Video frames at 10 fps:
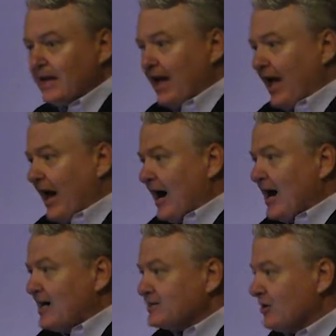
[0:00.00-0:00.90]

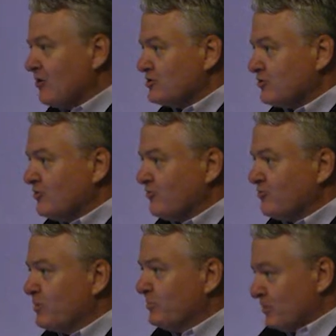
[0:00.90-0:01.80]
eyes gloss over
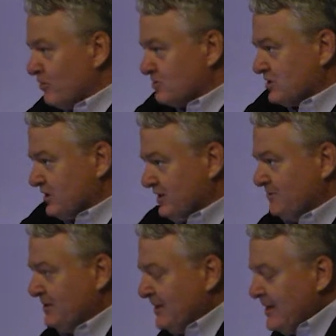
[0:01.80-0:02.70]
and people go to sleep.
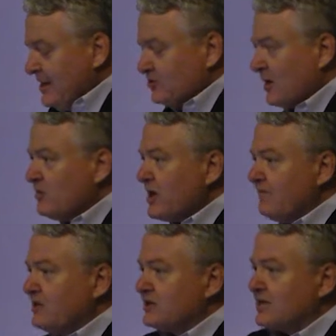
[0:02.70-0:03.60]
So I'm going to give
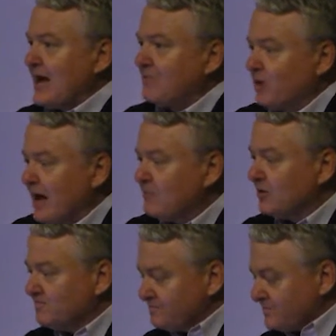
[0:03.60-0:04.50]
you an example, and I'm going
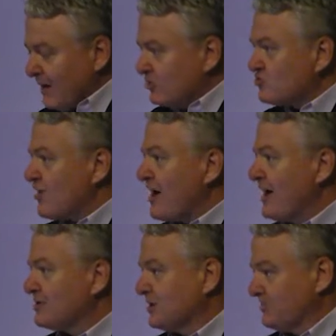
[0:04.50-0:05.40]
to, I'm going to try
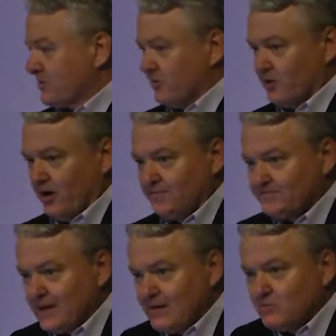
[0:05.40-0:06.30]
out something on y'all.
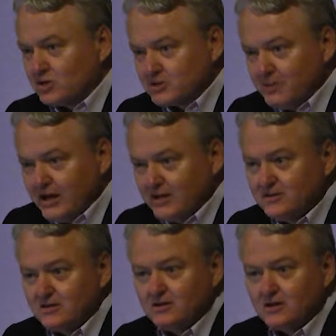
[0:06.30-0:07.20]
I'm going to
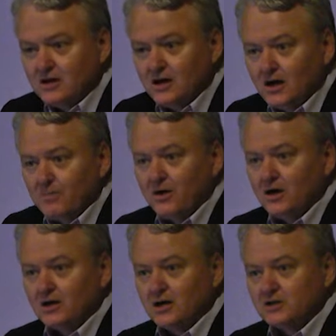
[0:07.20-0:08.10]
explain a,
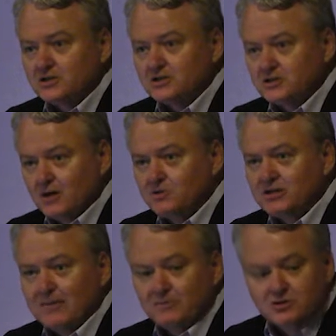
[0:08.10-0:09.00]
a, a subject
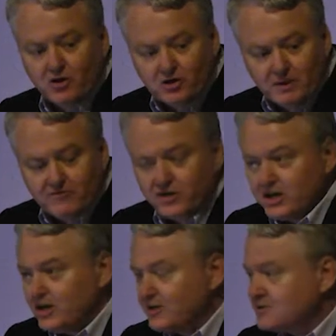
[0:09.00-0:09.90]
I've been talking about for
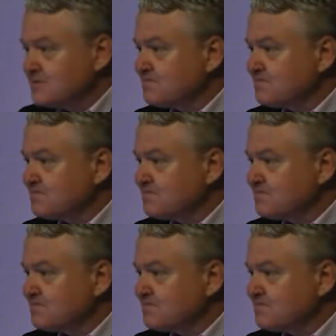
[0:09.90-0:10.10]
years,